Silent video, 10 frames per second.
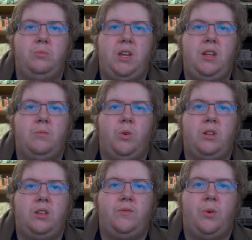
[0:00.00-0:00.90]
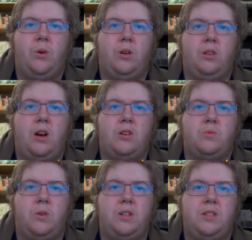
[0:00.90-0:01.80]
medium 1d4, large
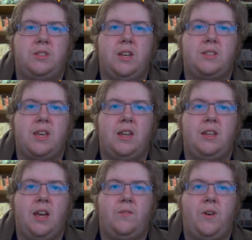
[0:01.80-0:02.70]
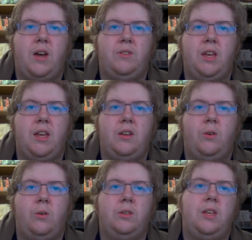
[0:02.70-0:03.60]
1d6 at a neg5 to hit,
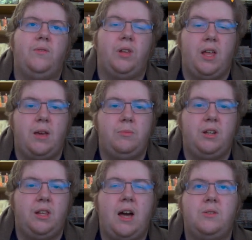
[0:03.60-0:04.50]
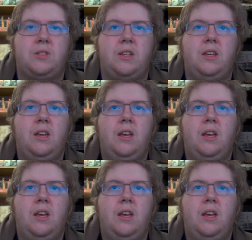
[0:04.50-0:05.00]
only if alignment allows it.